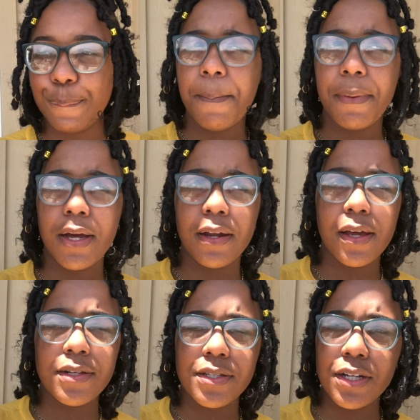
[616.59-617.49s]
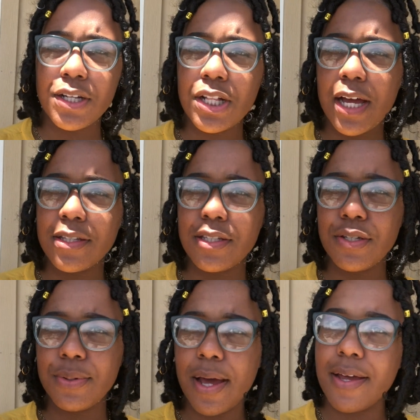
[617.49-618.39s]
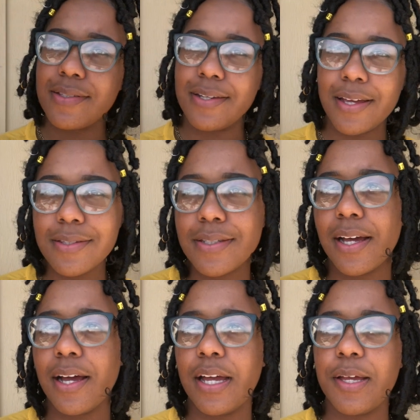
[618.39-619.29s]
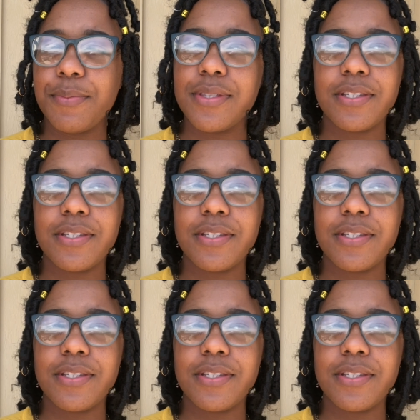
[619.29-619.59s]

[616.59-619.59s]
But until I see you guys next time,